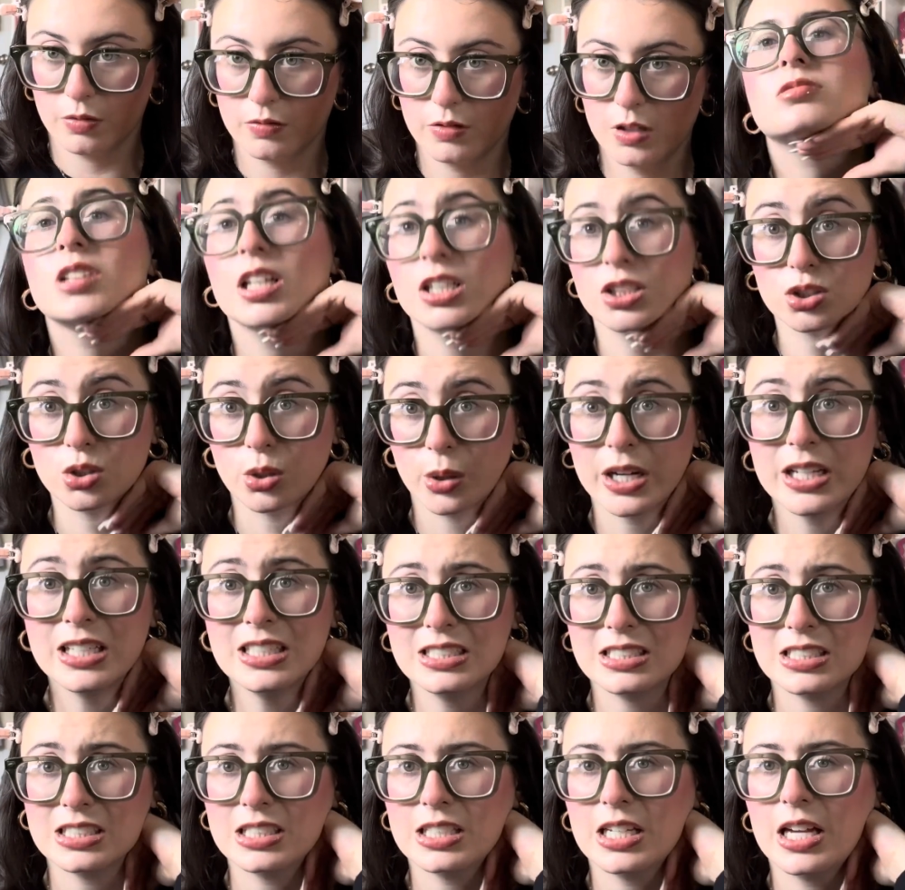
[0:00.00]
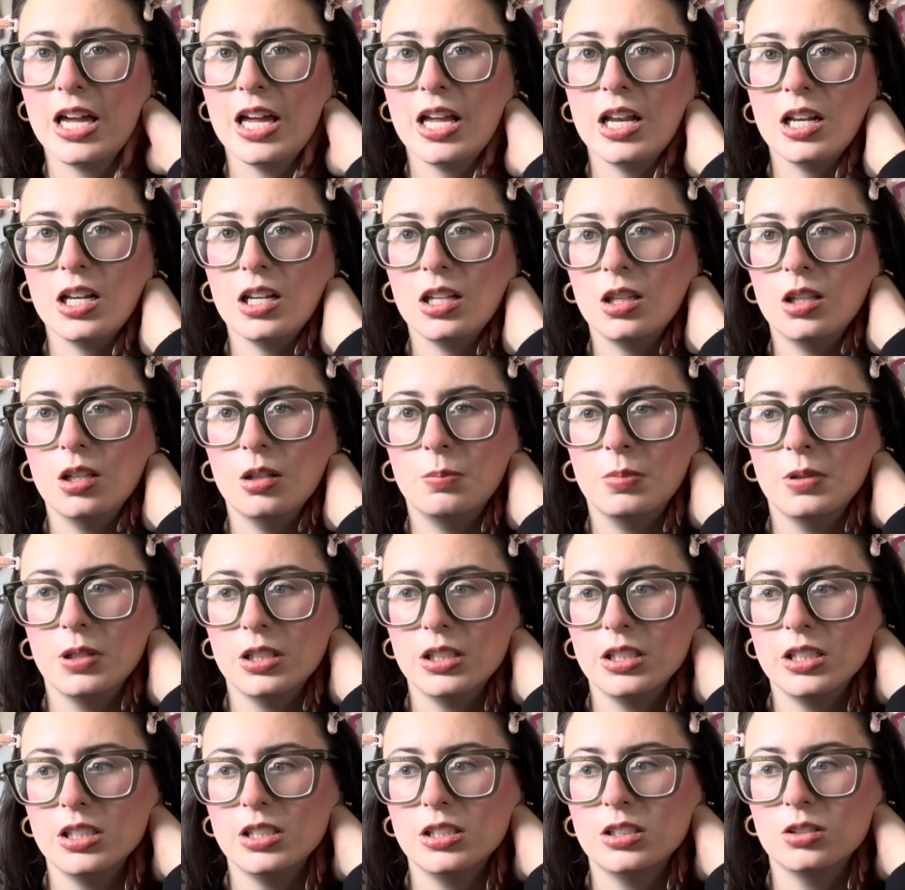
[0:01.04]
That's crazy. And the
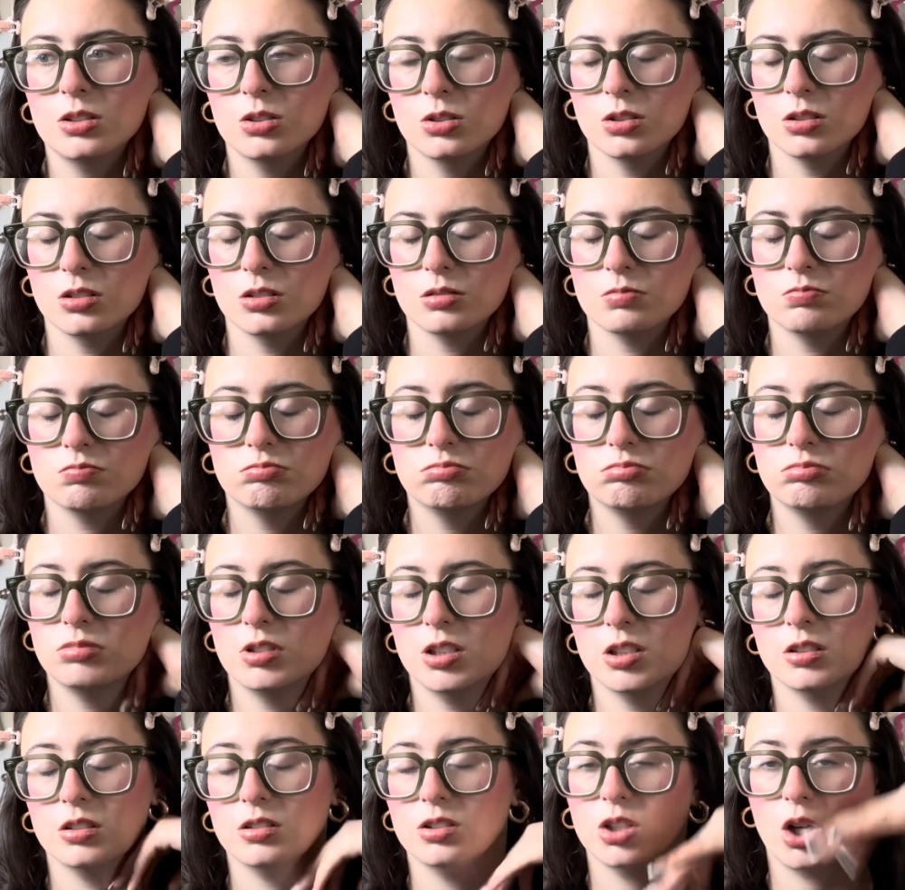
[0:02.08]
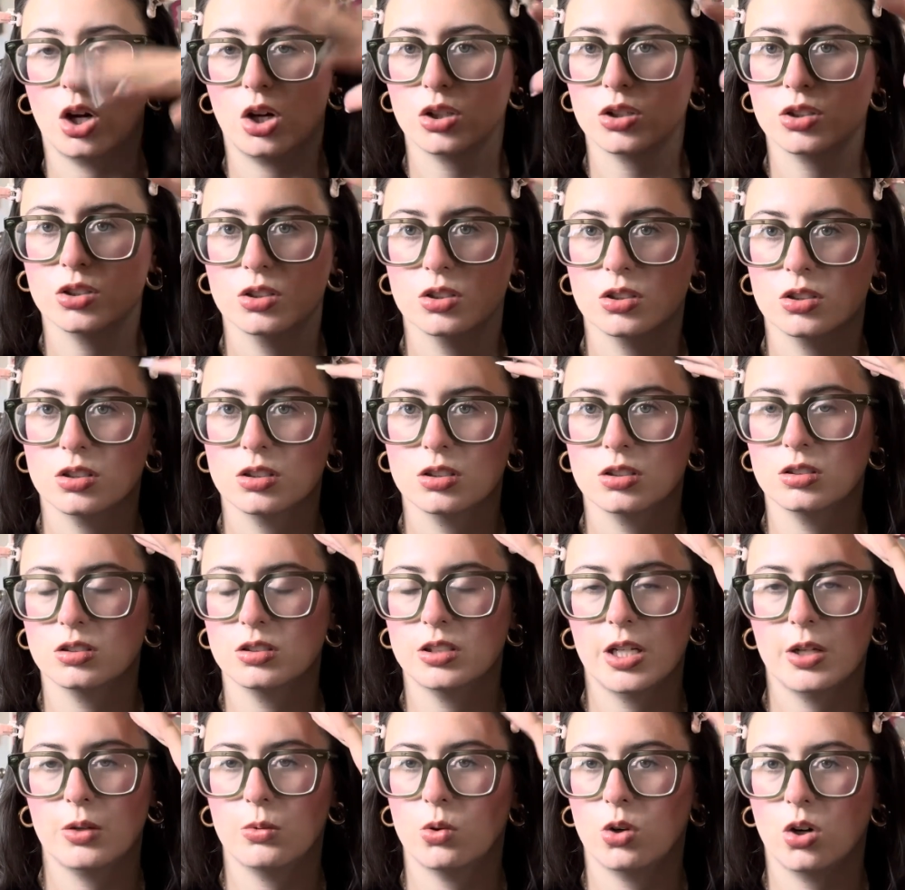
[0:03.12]
police or the doctors,
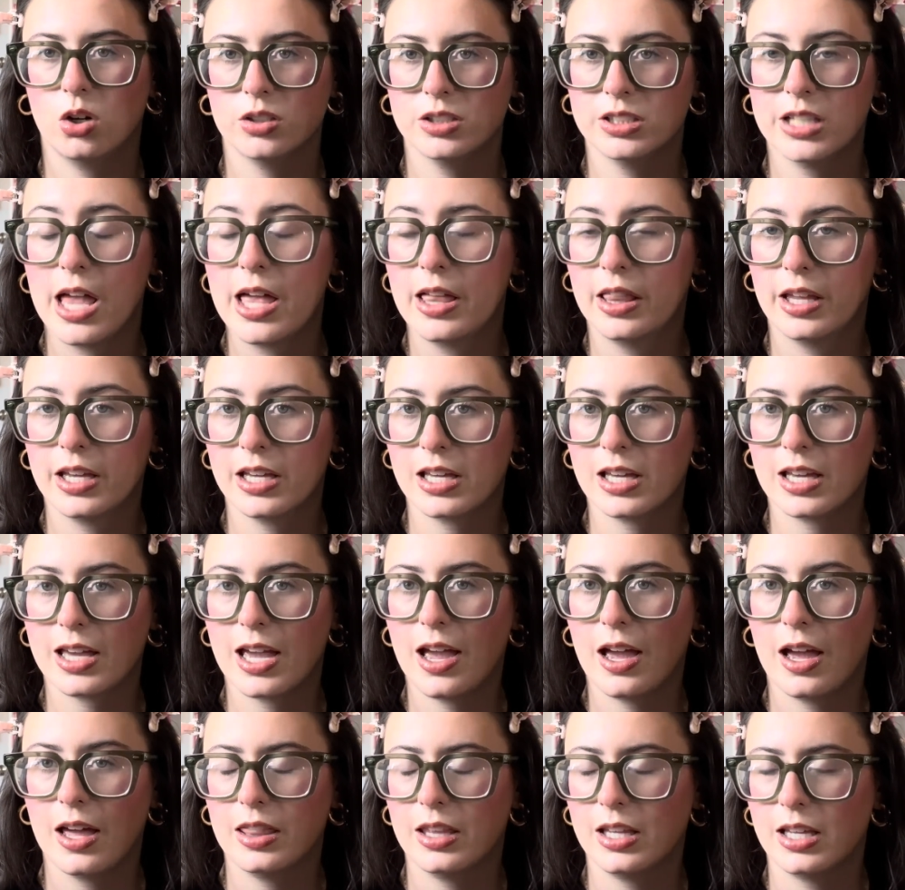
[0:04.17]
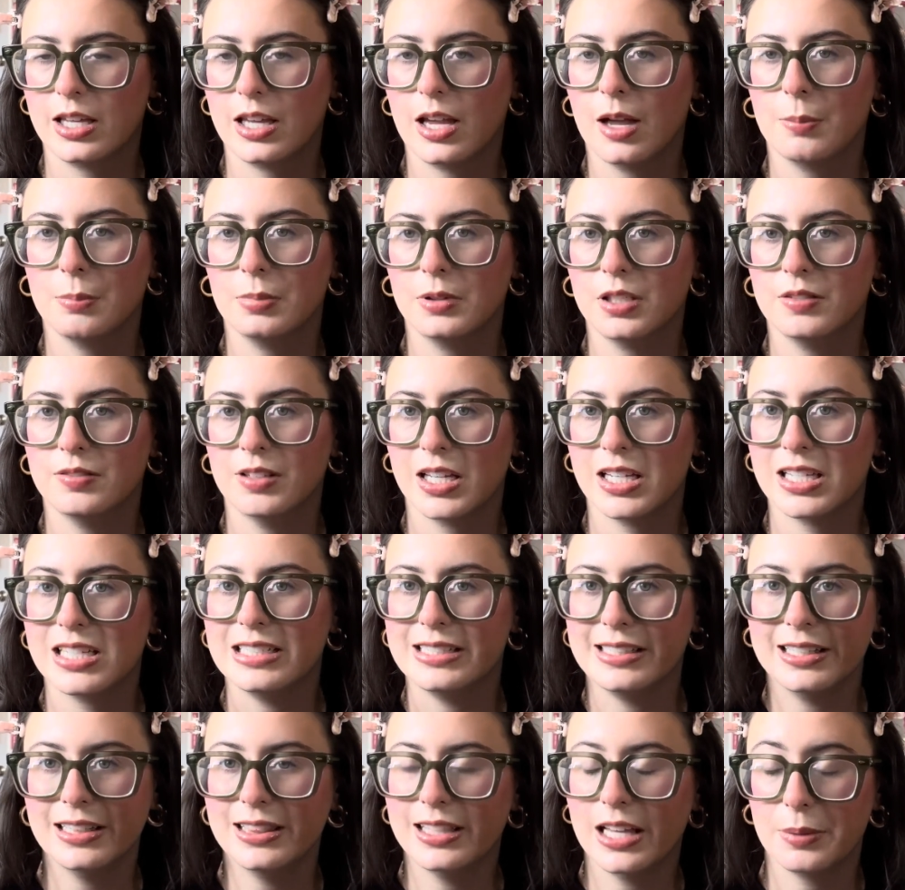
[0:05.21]
they were all saying like they can't believe that he
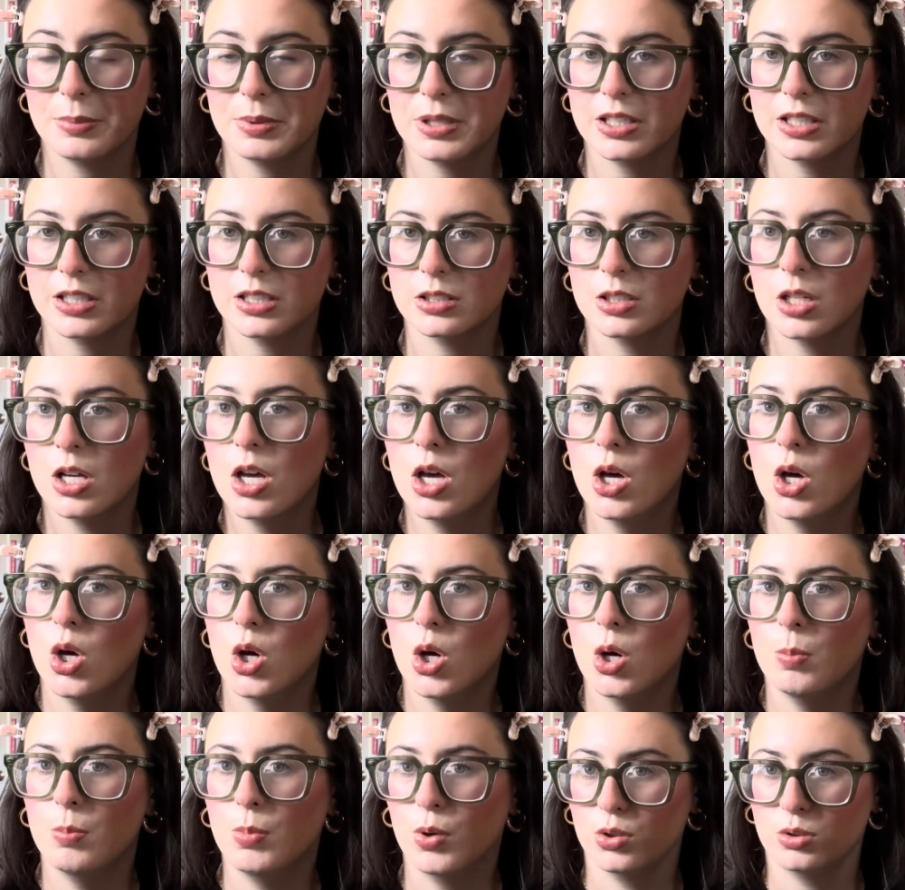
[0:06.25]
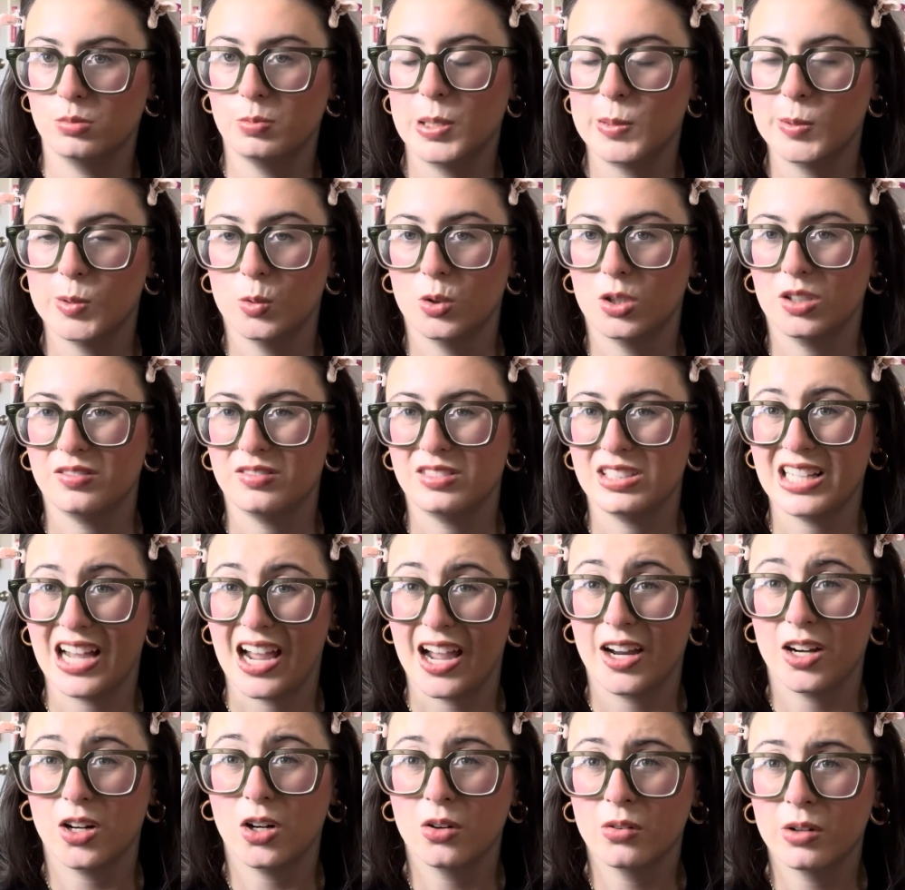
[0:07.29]
did that because most people would have
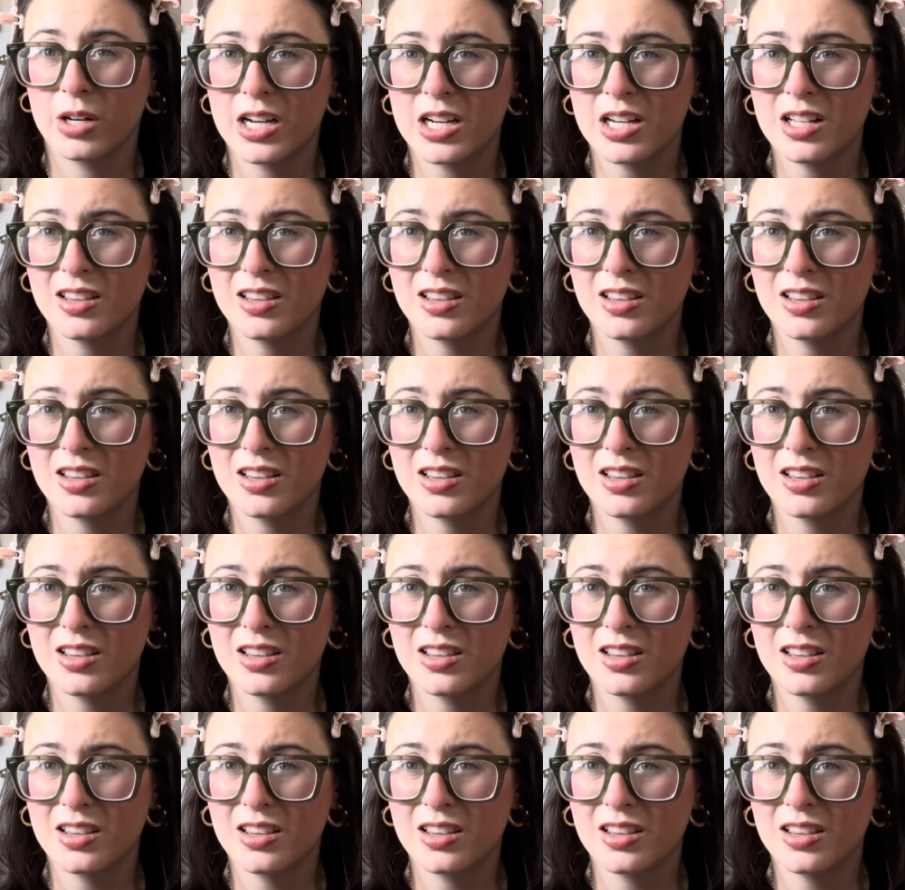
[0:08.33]
died already.